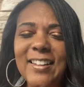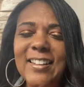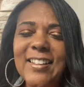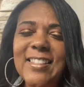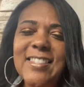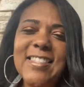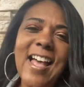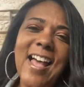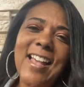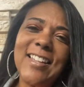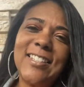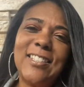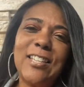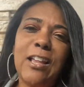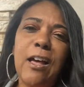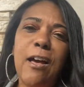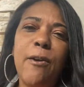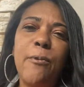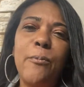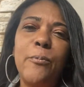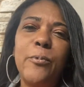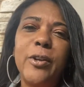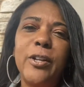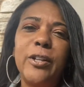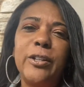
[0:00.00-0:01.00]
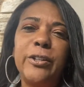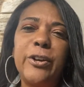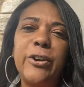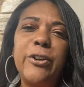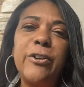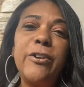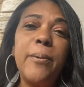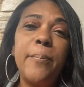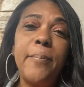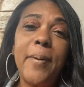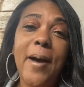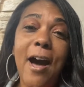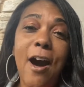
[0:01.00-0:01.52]
Last time we learned
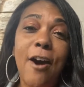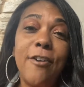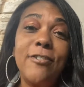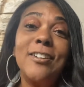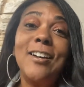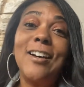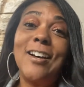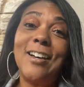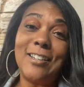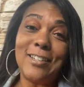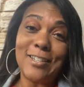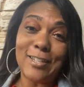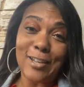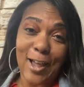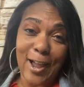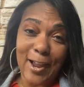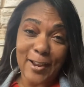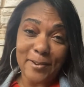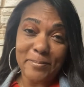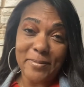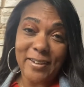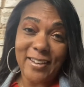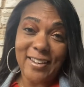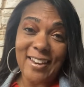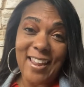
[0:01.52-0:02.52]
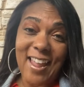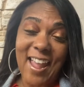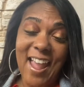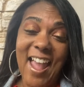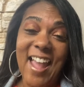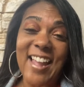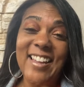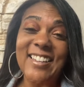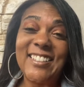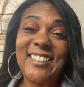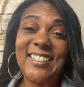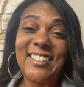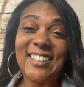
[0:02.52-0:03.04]
about alignment,
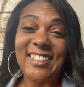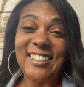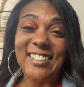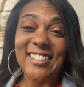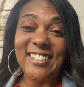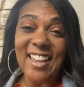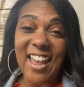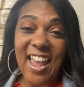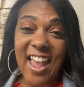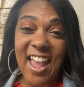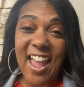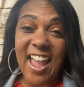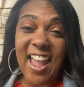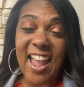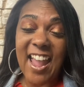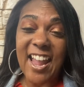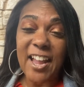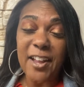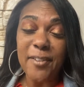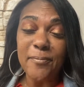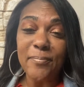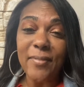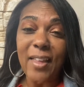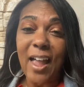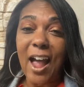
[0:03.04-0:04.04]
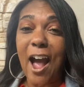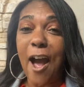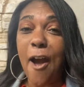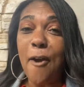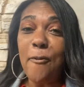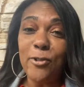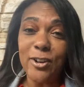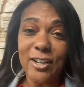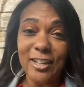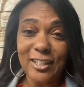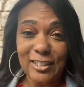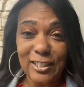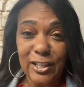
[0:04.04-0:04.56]
and today I
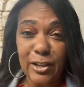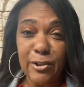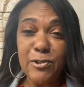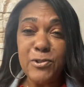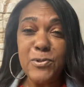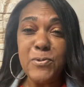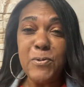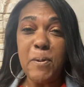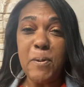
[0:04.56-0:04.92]
want to tell you